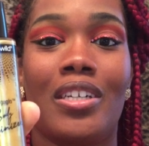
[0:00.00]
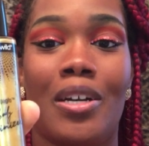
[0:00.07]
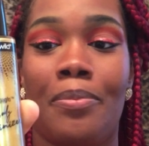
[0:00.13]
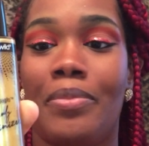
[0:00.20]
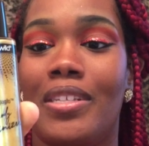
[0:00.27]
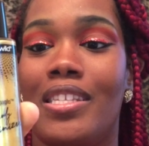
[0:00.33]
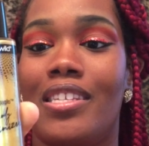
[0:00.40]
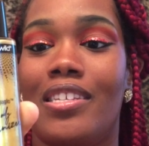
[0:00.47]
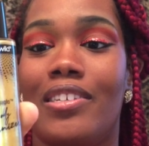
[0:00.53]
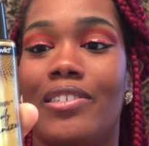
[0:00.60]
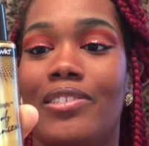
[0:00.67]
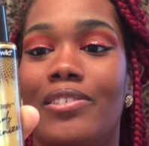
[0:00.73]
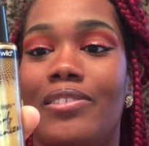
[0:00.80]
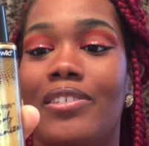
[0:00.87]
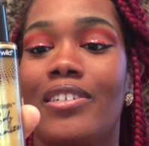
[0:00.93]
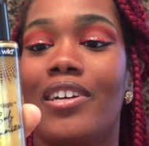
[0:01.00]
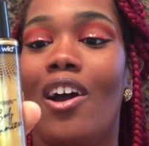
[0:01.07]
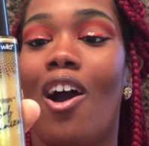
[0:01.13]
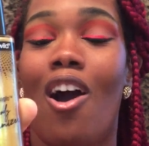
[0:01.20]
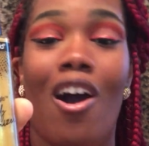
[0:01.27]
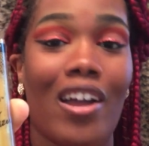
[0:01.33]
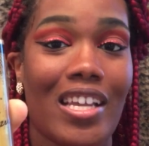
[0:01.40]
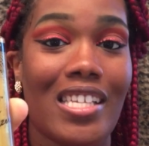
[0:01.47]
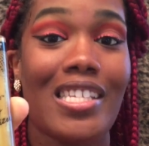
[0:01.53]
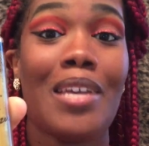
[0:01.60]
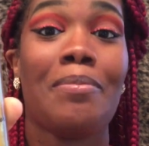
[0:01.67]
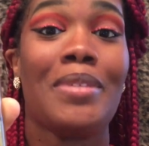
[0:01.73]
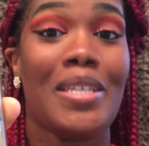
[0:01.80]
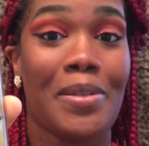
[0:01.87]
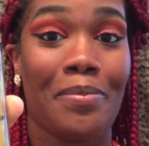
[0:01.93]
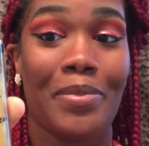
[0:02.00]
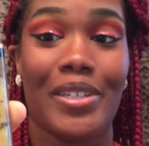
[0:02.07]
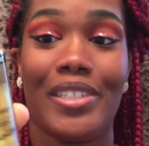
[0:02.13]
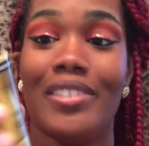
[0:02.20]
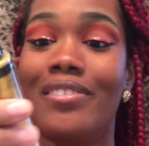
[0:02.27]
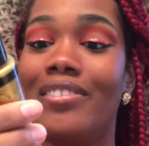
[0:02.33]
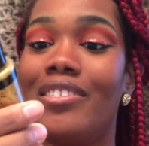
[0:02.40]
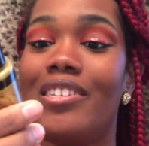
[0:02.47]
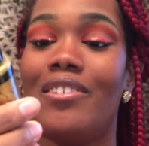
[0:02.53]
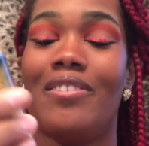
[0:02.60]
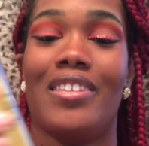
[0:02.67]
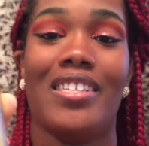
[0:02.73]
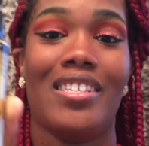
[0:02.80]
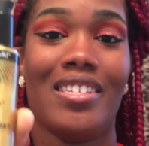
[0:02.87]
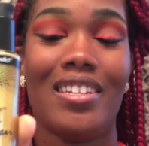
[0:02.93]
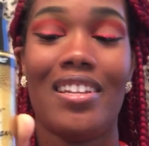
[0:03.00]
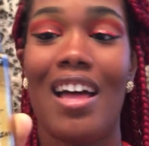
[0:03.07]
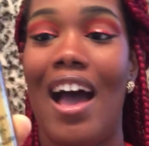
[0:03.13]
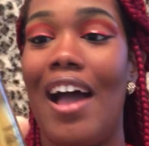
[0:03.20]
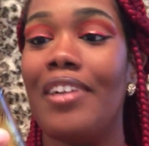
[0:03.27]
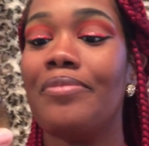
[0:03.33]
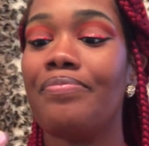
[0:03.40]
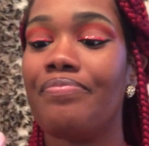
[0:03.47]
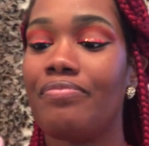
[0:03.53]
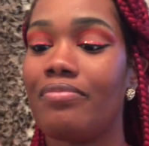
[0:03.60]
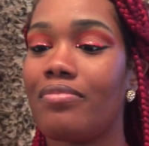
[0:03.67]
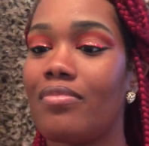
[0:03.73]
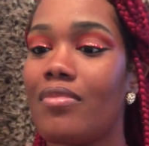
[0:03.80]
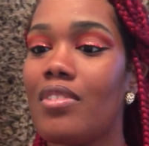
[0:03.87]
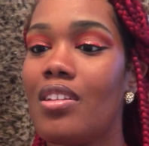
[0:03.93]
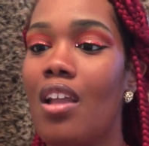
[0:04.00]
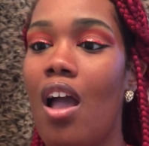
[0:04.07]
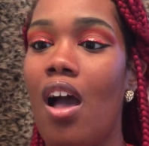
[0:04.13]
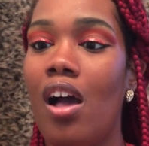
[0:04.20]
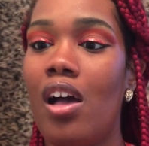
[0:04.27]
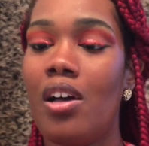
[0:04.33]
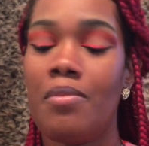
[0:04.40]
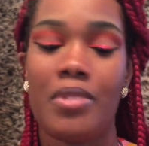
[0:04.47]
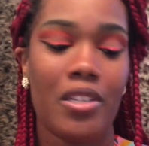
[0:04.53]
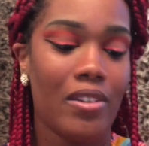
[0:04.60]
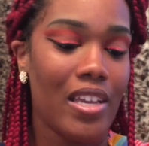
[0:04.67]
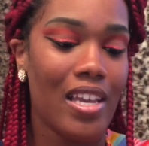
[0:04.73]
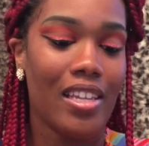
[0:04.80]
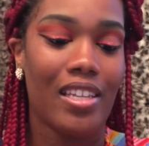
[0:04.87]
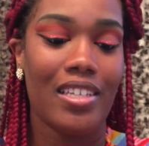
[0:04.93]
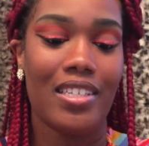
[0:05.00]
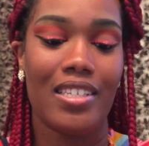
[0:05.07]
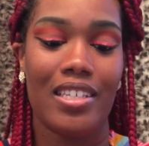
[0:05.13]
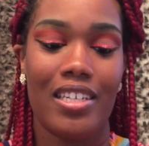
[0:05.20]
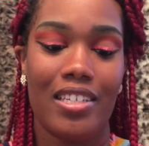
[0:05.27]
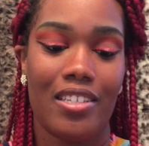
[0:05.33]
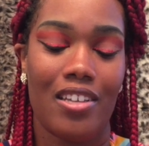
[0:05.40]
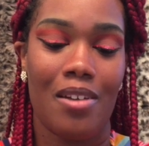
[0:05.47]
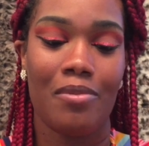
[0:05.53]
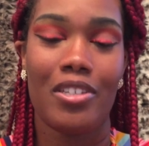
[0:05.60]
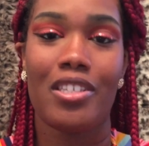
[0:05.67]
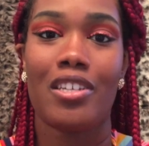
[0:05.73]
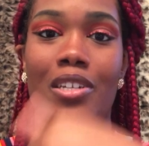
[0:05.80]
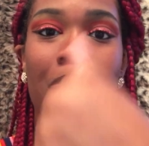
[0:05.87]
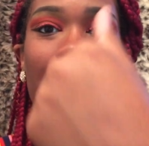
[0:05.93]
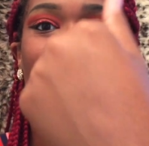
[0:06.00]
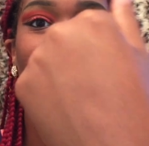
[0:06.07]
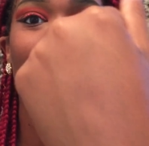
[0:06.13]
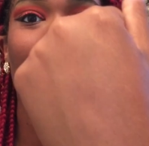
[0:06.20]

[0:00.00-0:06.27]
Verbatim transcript: up until August, September. So this is a lot. Um, so yeah, let's see. So I'm just gonna put